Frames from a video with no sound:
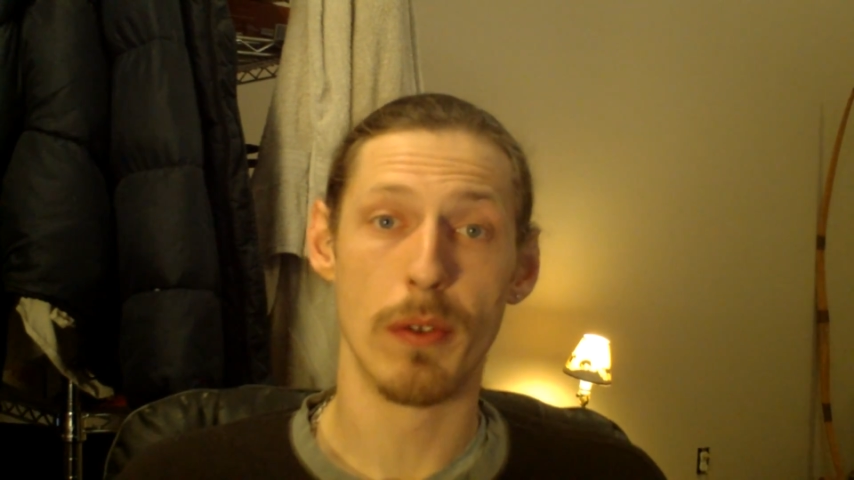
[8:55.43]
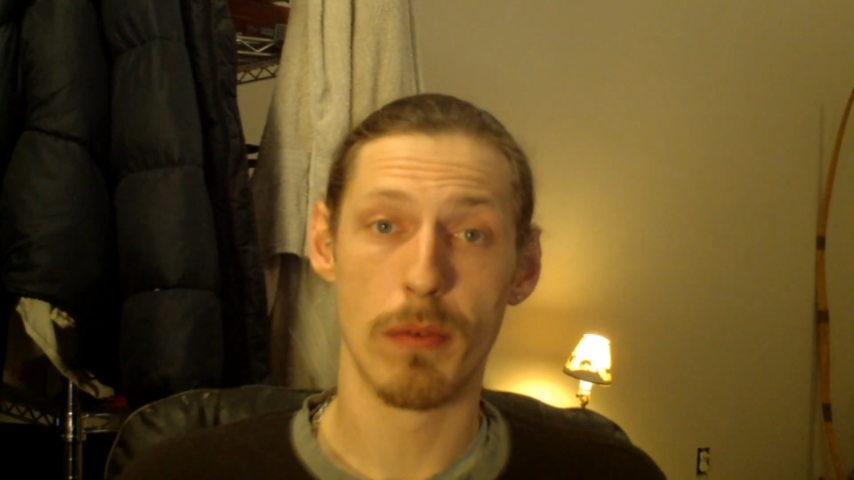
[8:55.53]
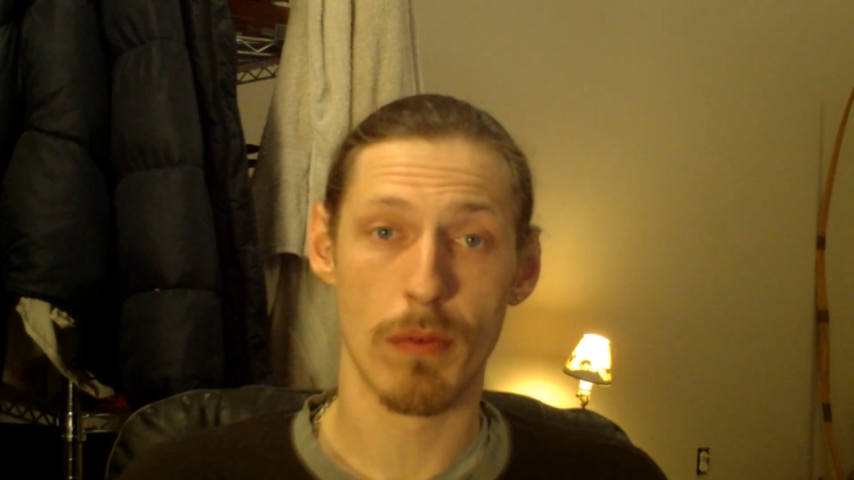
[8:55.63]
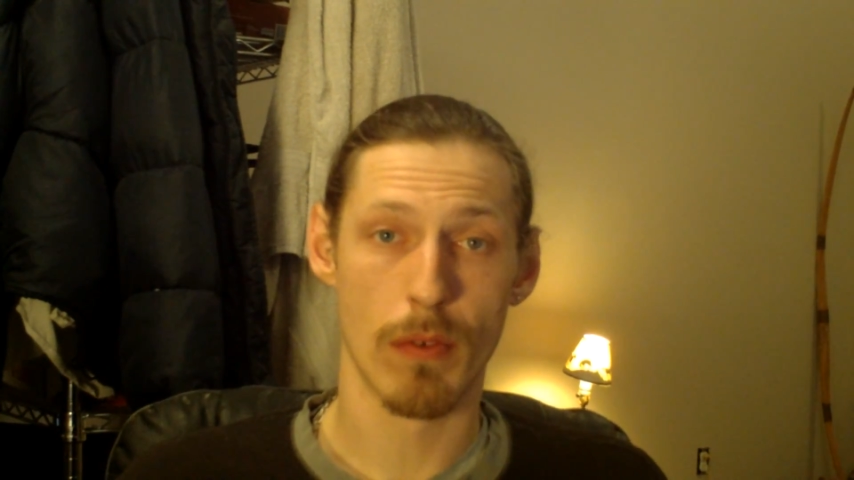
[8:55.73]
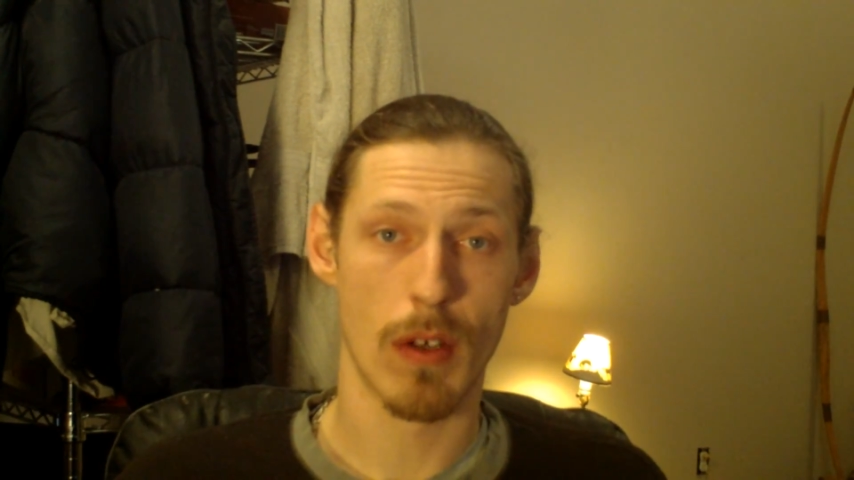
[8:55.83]

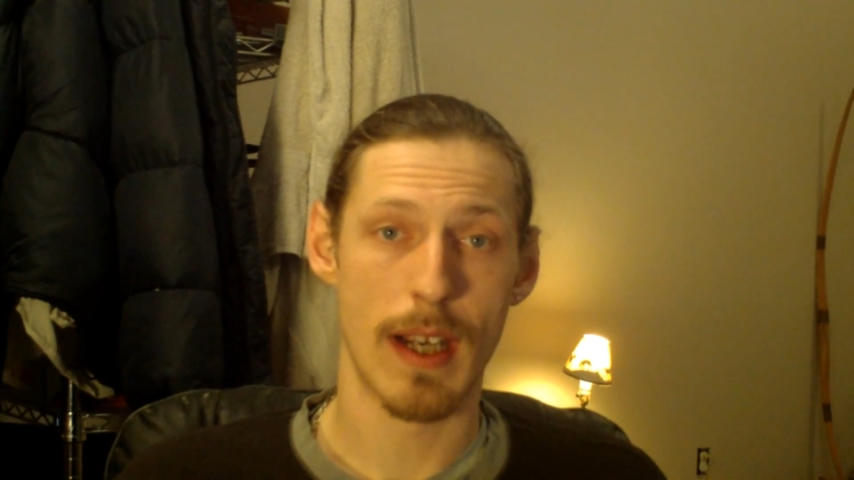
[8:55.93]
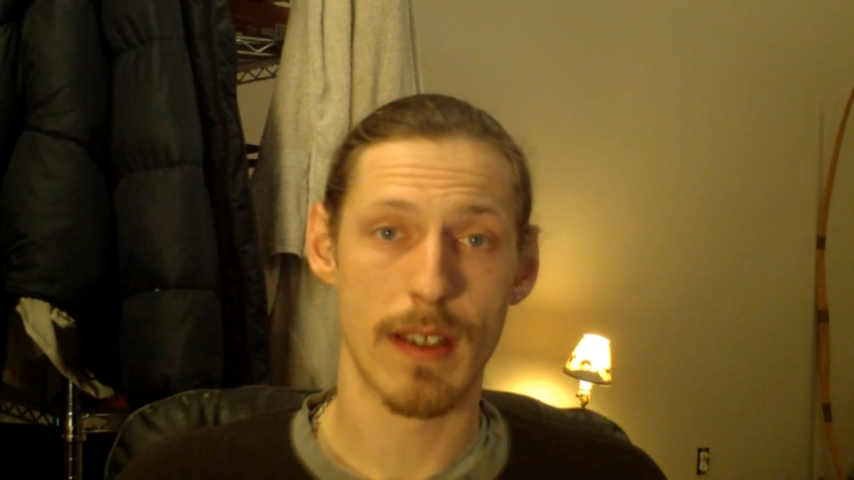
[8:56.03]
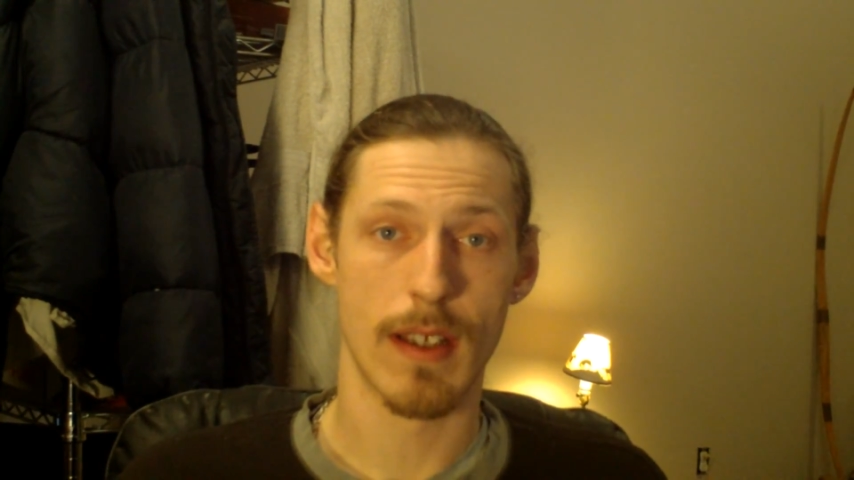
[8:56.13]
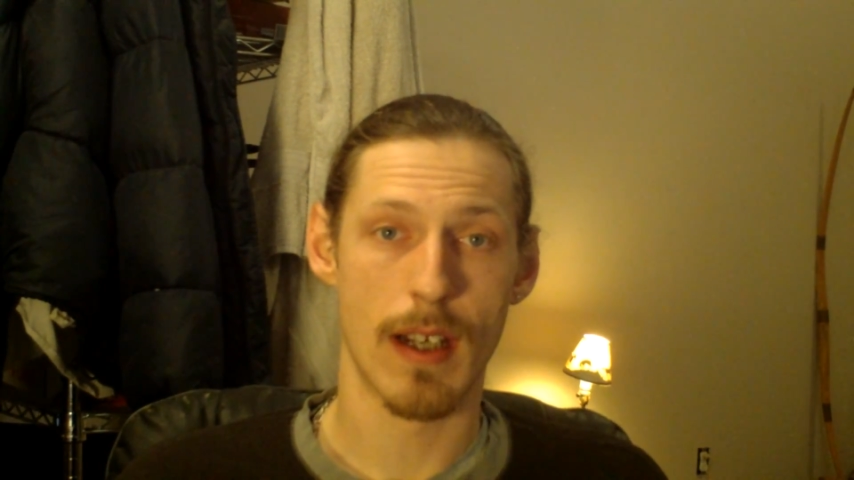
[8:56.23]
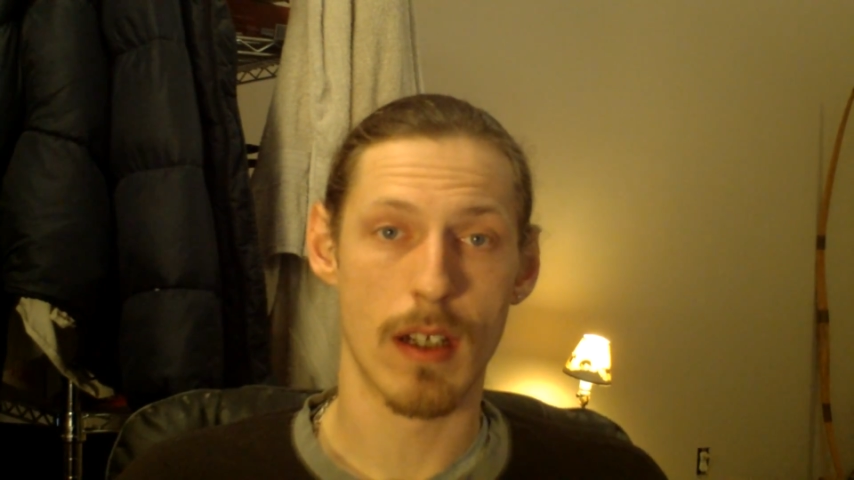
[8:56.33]
you
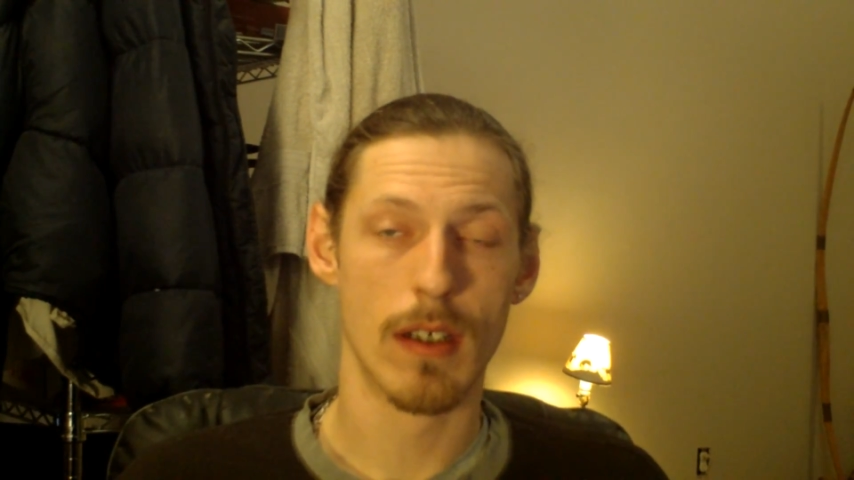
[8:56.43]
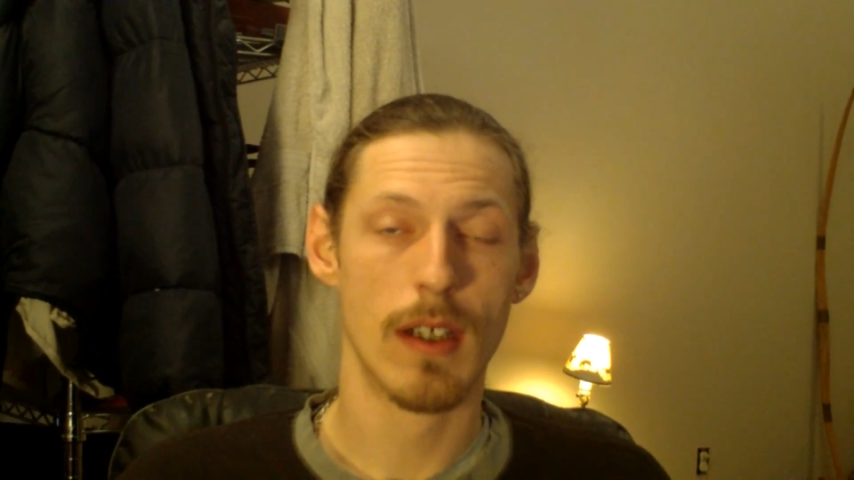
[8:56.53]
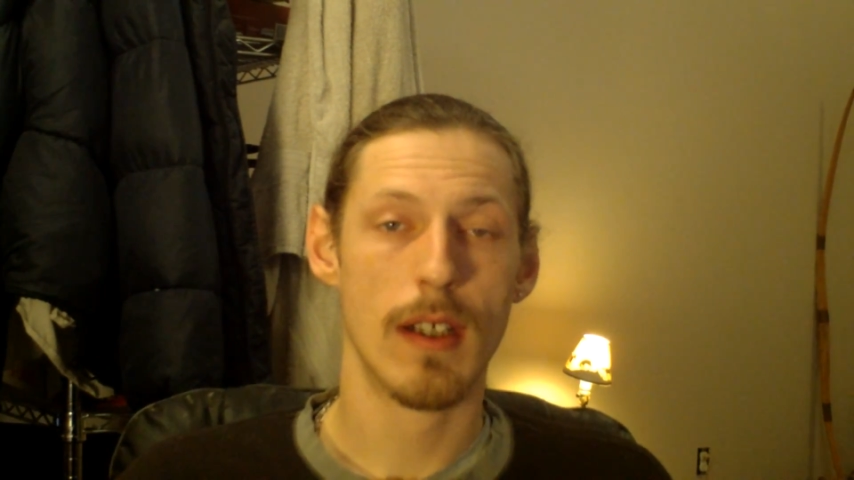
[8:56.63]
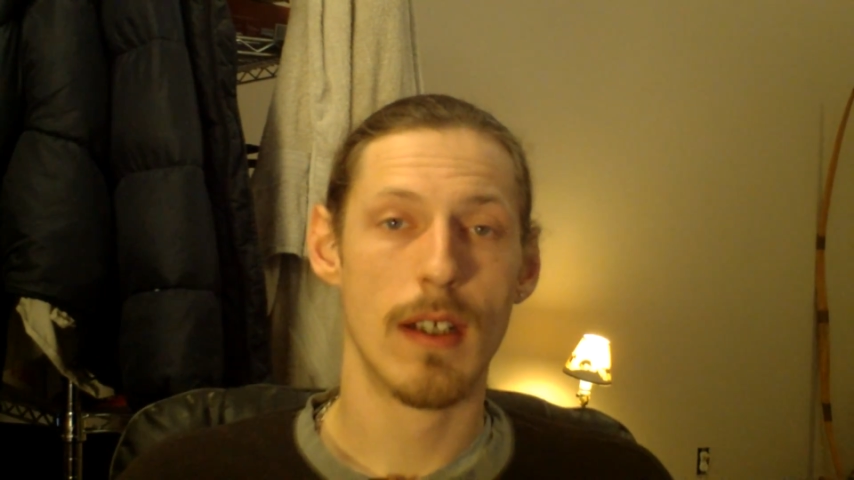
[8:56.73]
right there.